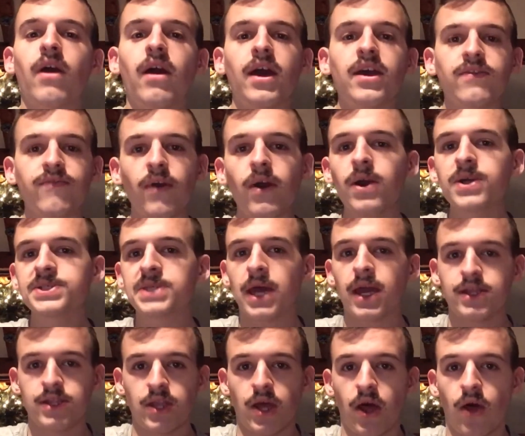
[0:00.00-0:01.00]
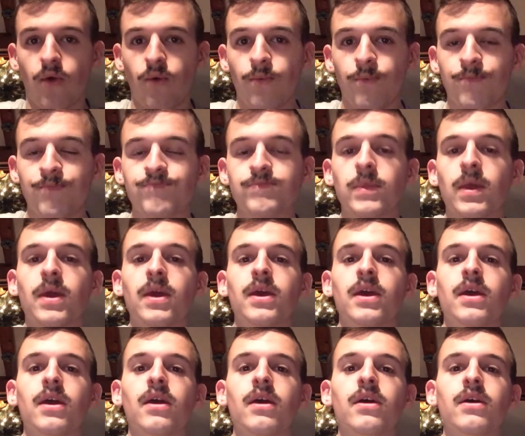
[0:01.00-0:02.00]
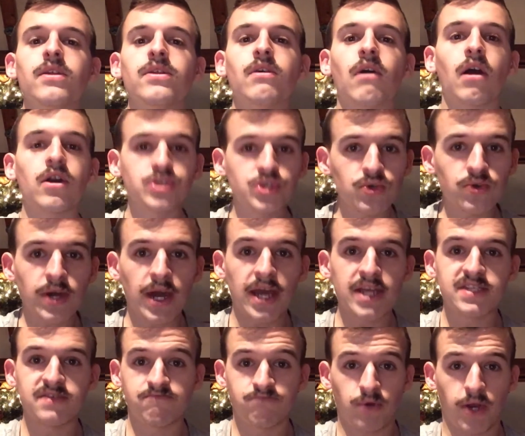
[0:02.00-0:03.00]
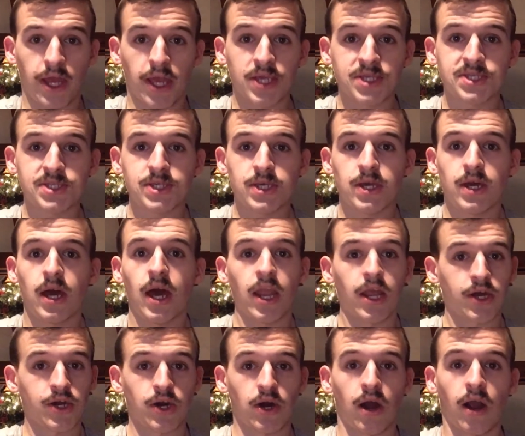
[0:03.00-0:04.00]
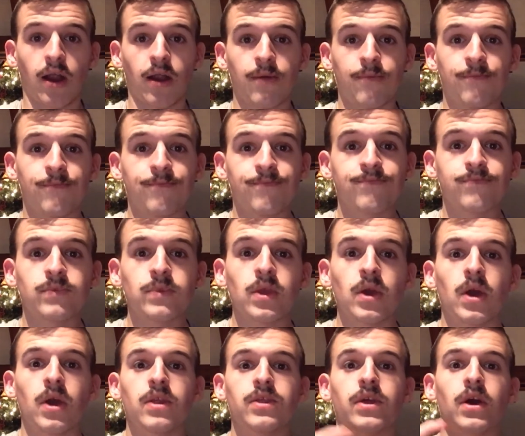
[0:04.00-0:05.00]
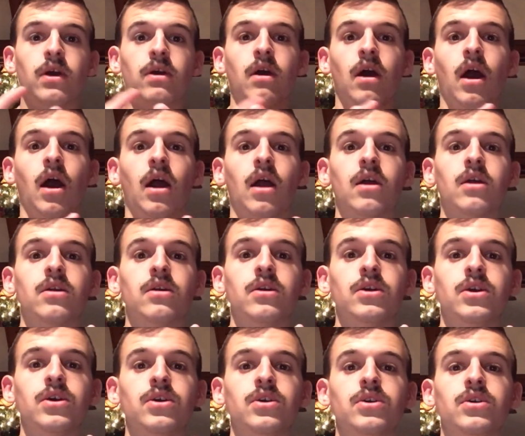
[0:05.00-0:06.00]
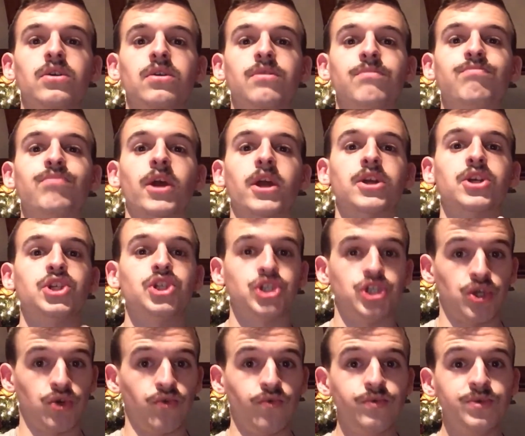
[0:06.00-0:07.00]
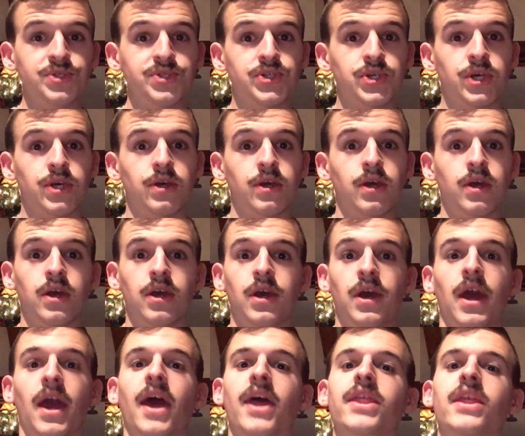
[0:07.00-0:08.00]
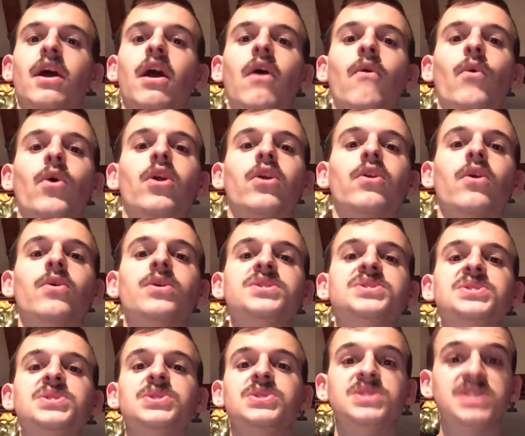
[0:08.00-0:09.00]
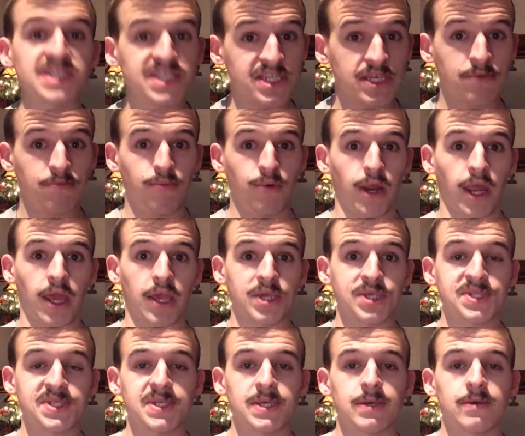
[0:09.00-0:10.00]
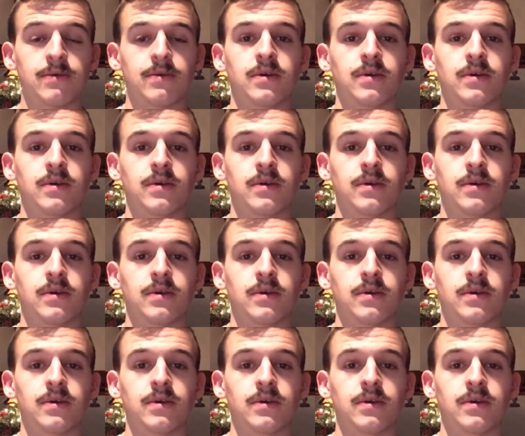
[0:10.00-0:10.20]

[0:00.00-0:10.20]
as far as I know, there are two kinds of brakes on a car. There are brake shoes, and there are what are known as disc brakes.